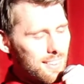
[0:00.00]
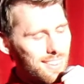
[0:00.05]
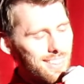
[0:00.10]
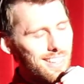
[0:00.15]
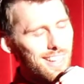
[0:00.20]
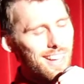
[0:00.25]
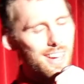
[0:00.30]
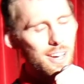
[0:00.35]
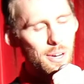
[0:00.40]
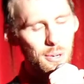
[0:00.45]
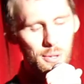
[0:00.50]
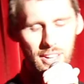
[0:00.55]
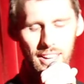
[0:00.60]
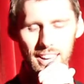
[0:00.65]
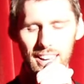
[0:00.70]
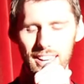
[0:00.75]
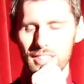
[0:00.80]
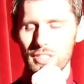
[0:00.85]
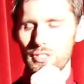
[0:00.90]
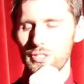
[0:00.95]
Yeah,
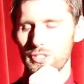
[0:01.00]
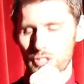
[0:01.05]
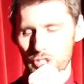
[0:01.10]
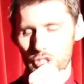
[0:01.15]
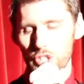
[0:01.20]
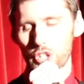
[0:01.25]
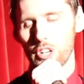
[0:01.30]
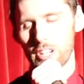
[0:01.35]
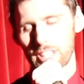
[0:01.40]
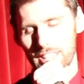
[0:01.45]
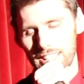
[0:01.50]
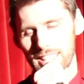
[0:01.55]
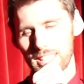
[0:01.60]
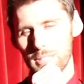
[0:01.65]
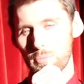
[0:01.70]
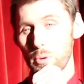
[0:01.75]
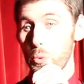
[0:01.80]
okay, sure it is.